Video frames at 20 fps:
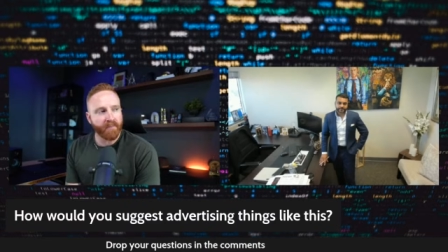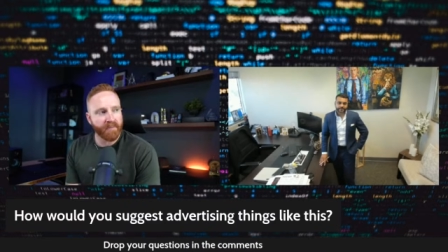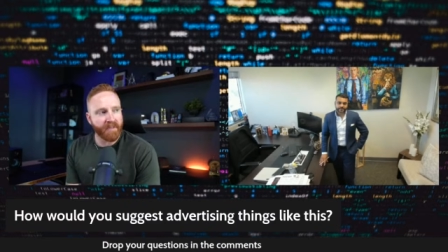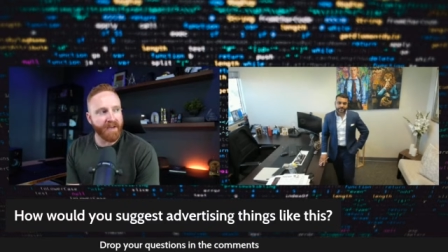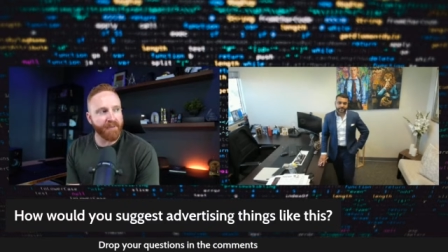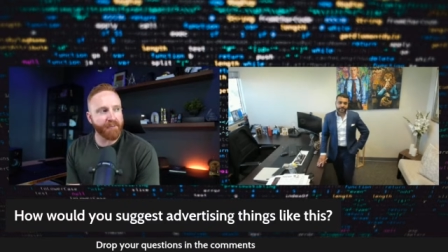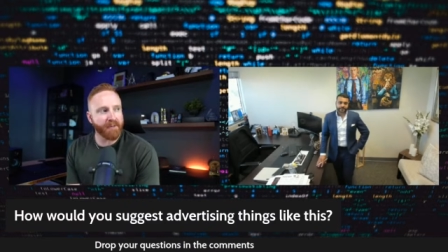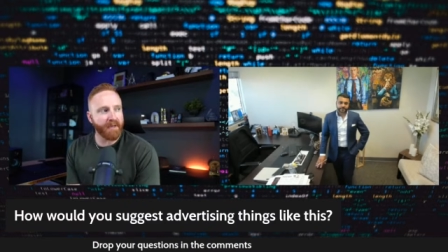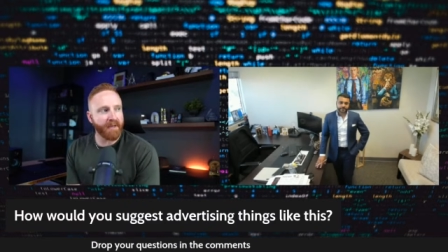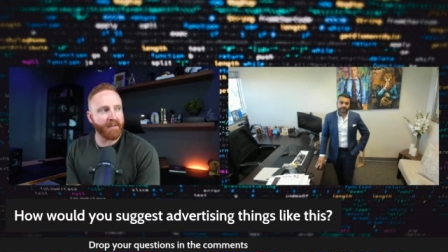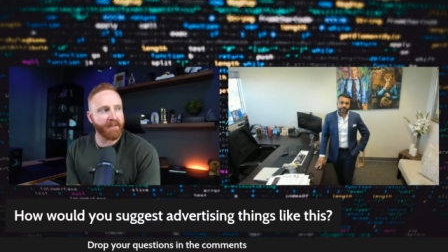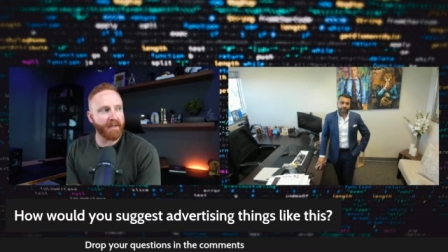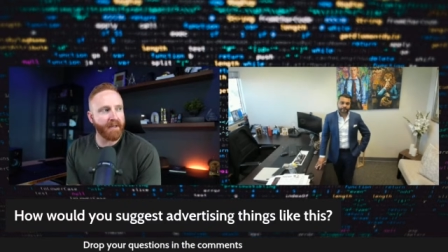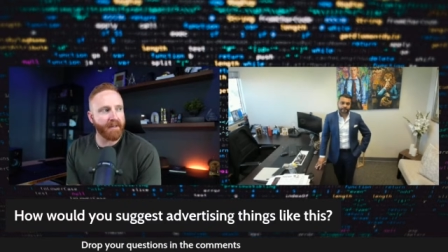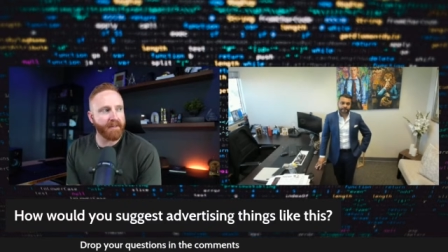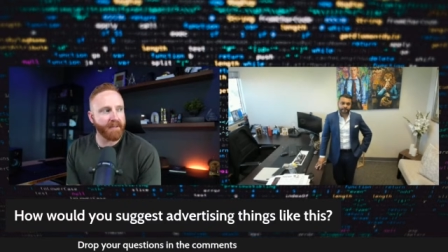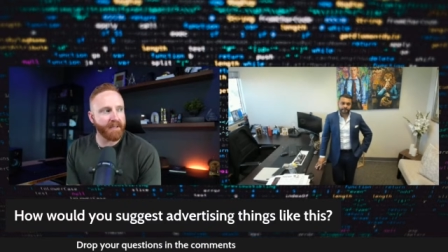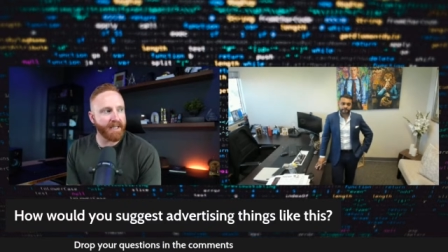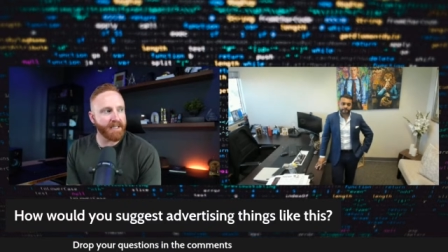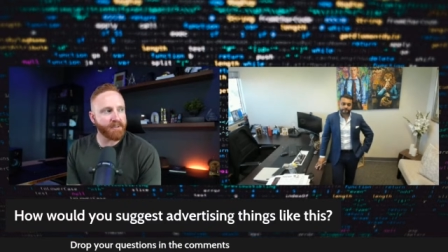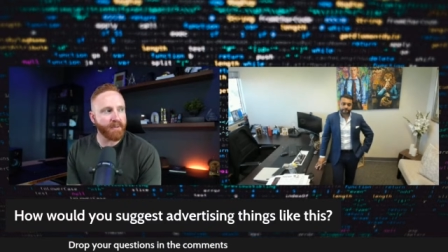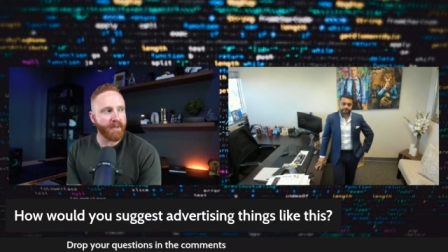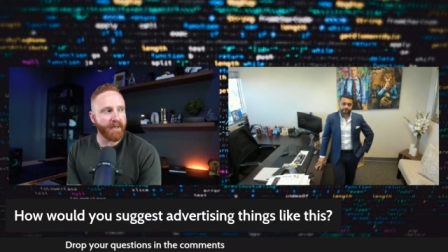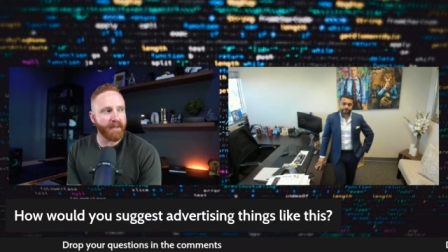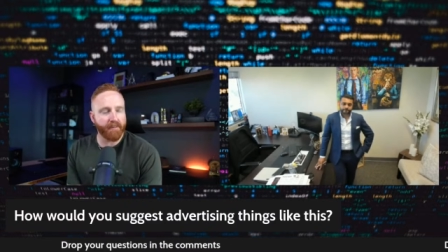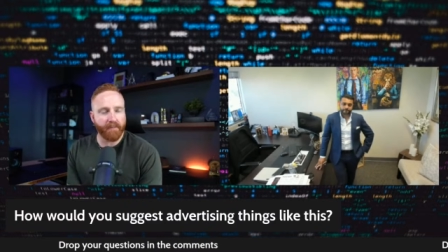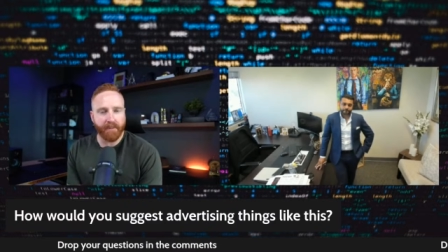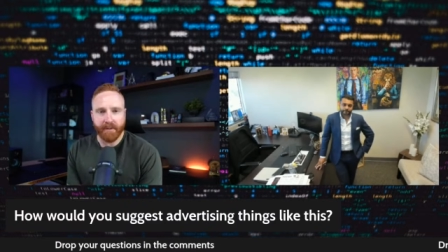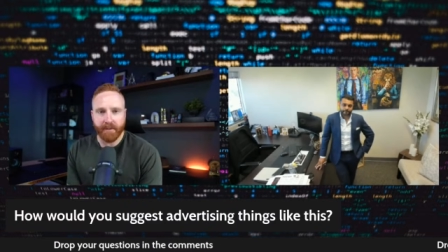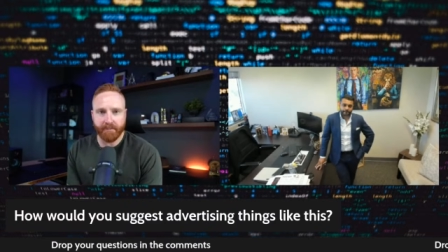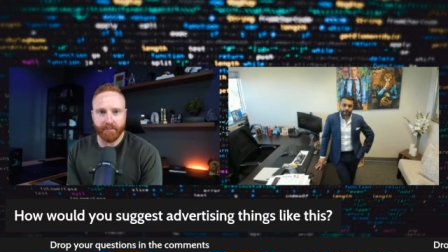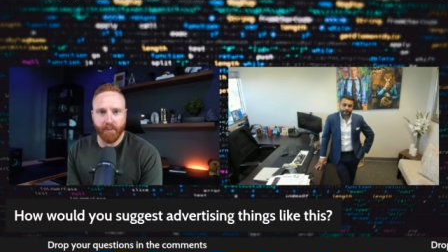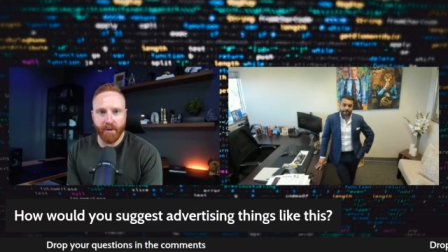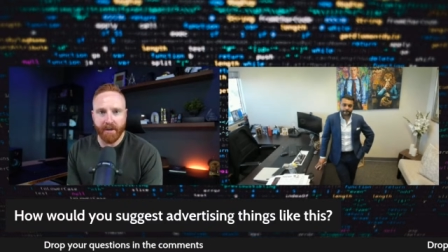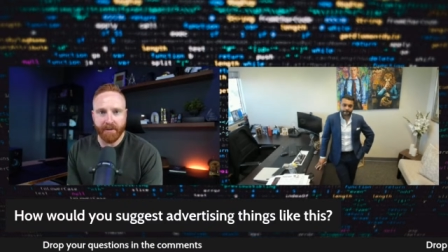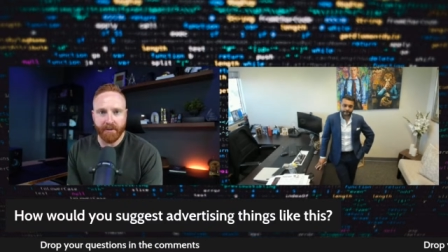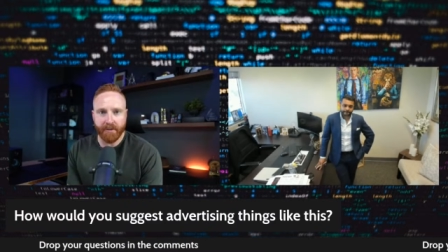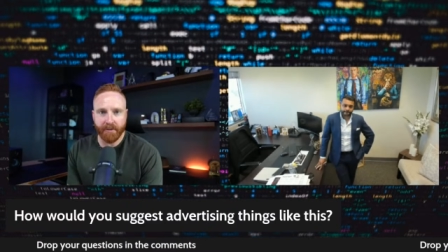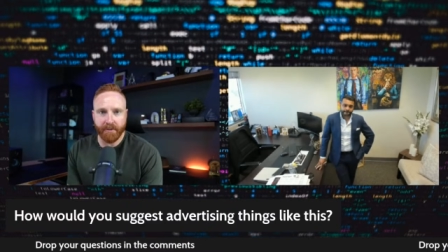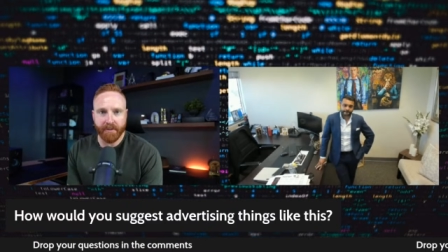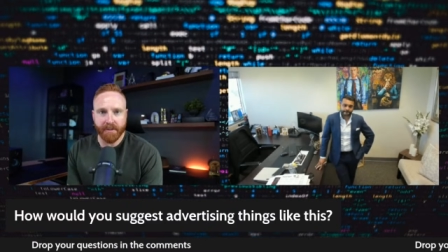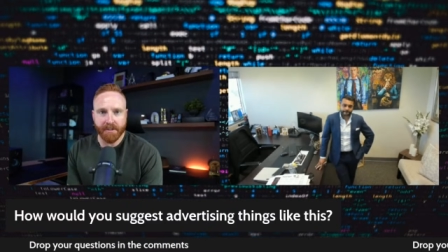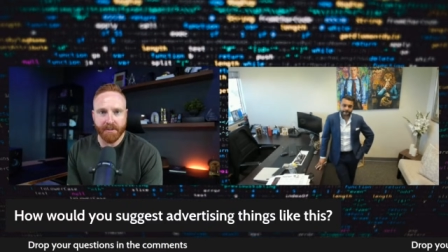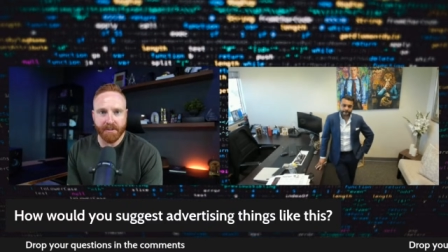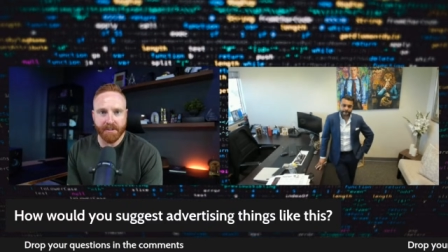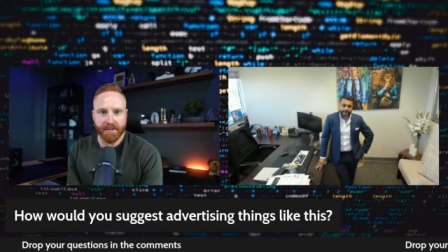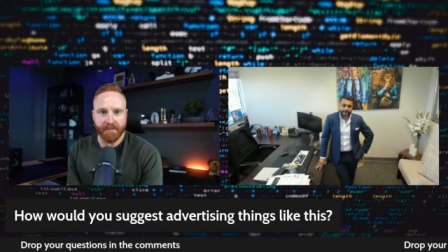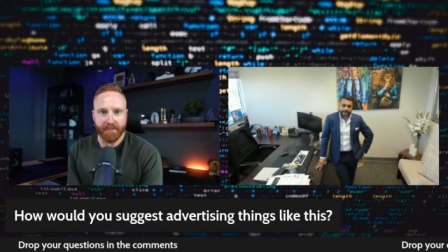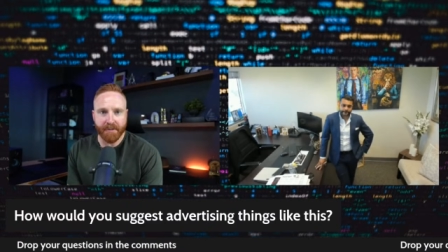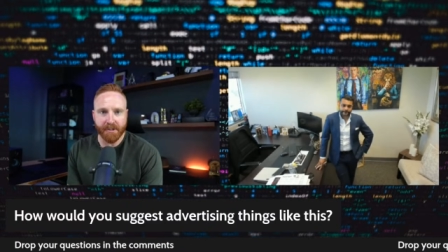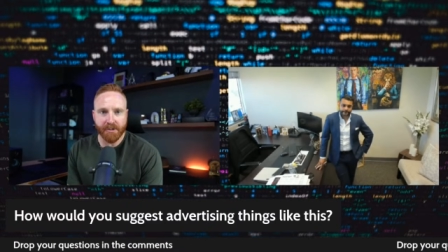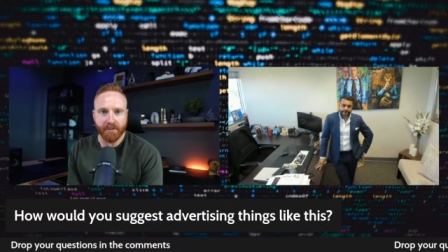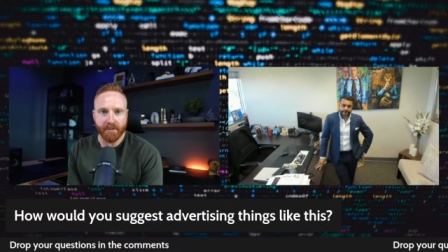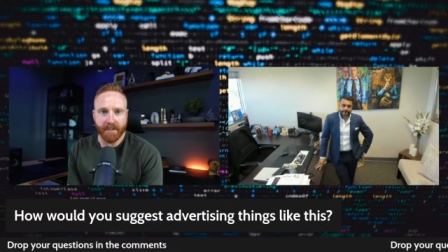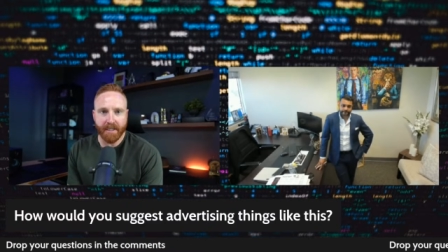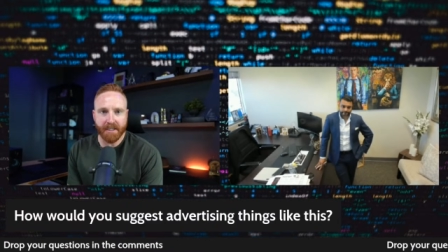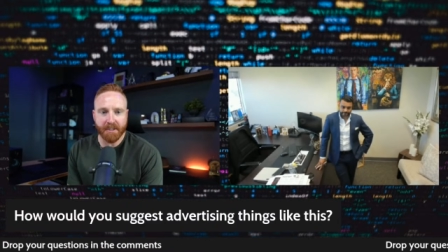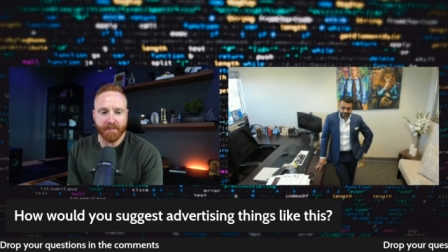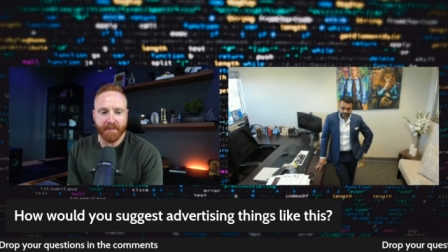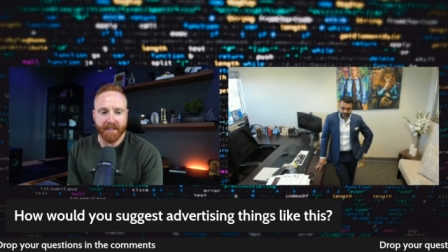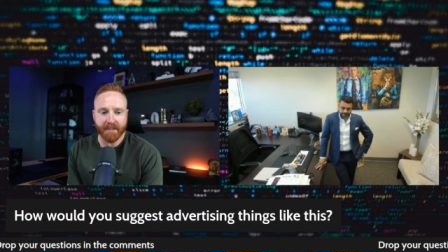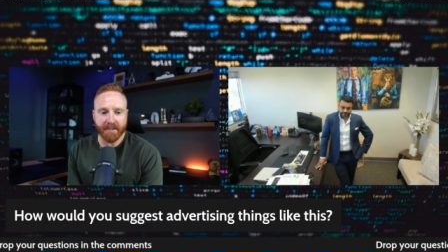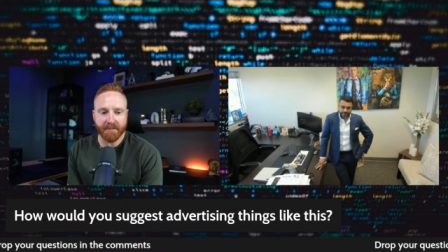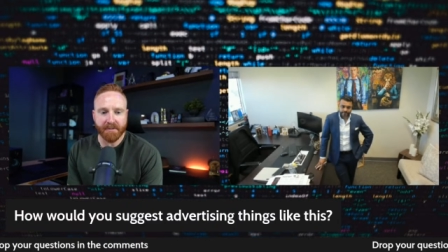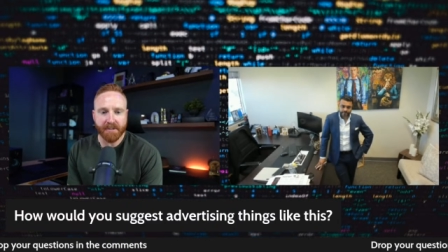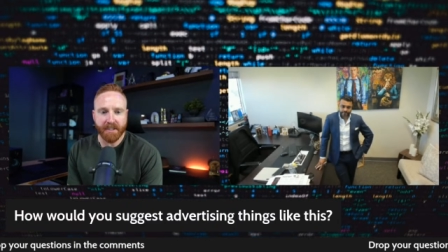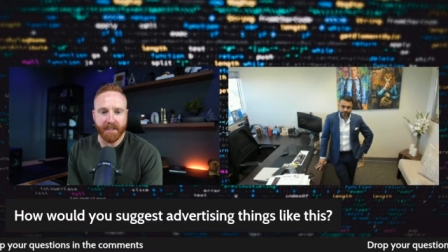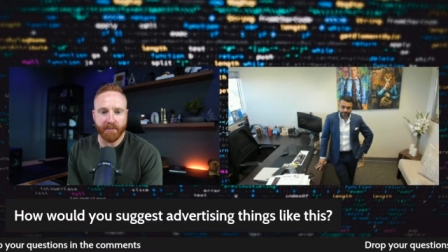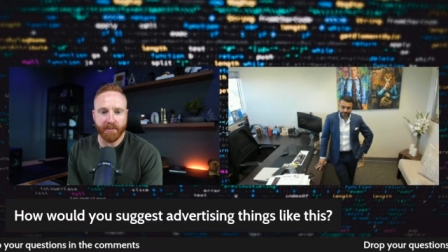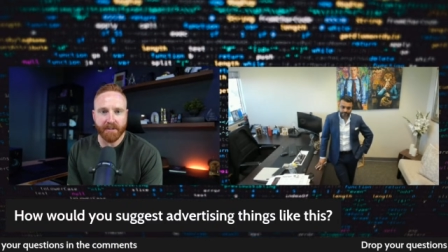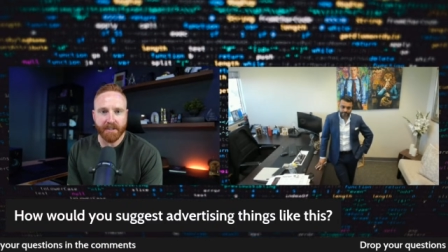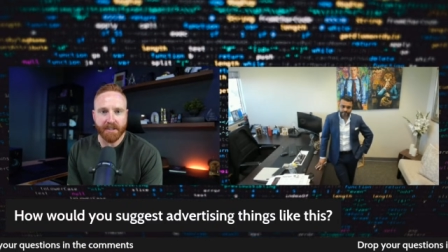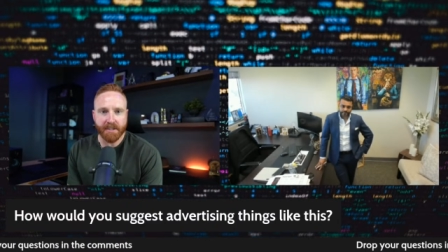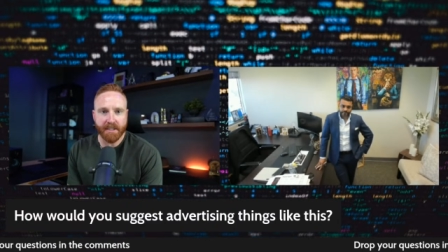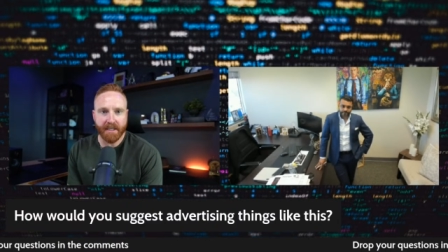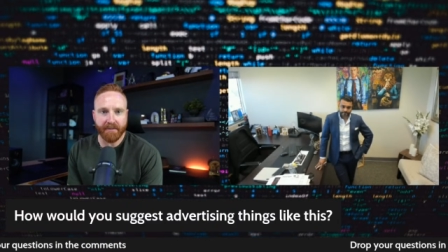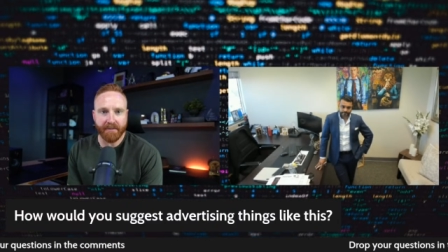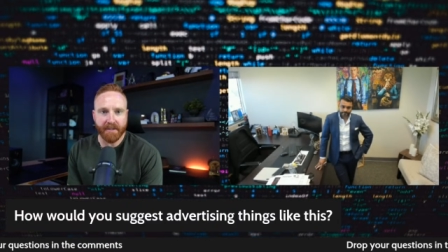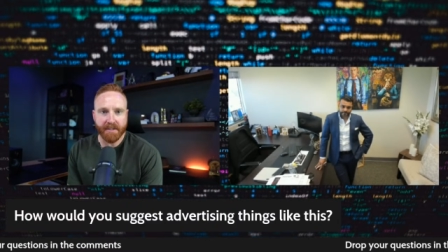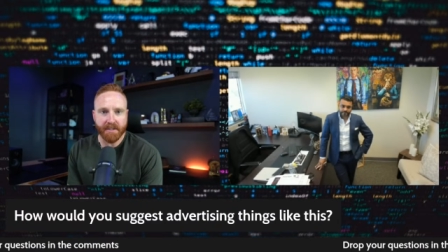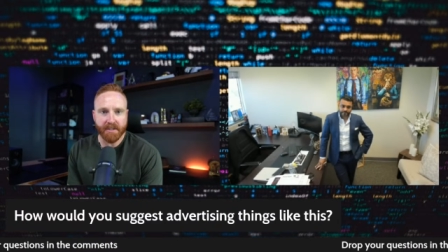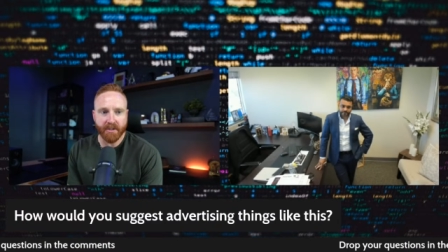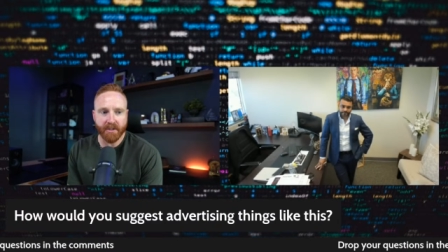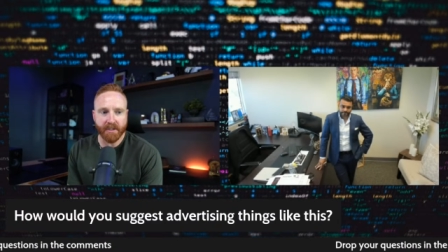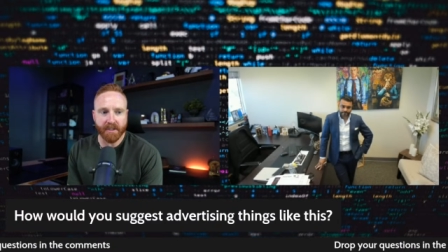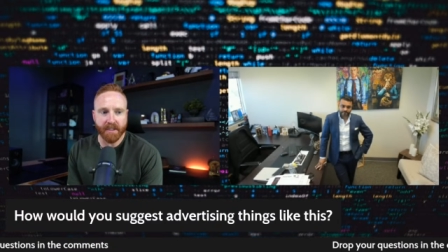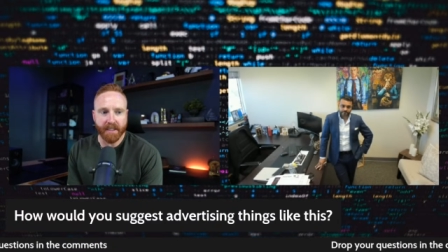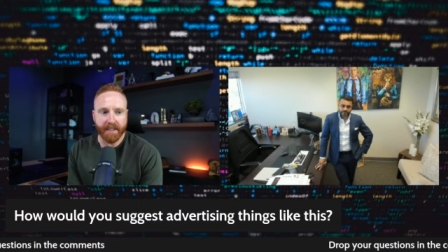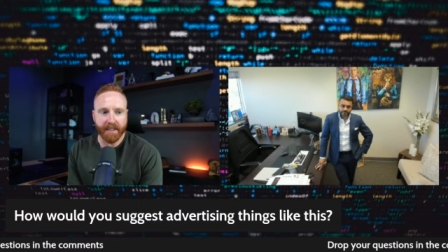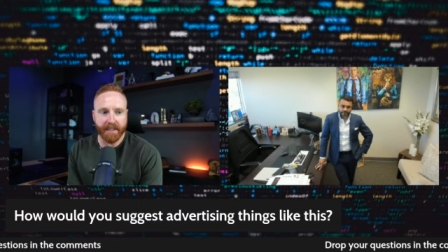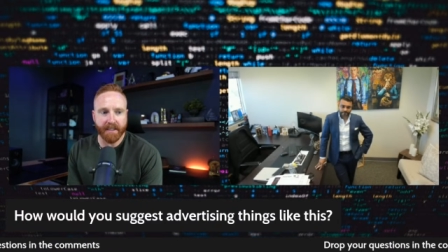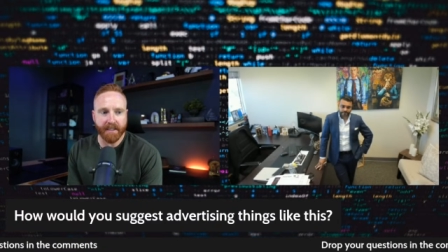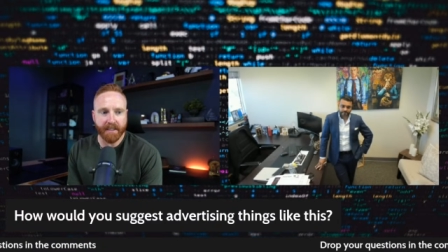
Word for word: Definitely, I, th- I think that's why we wanted to do this because the visual aspect of seeing what the savings look like.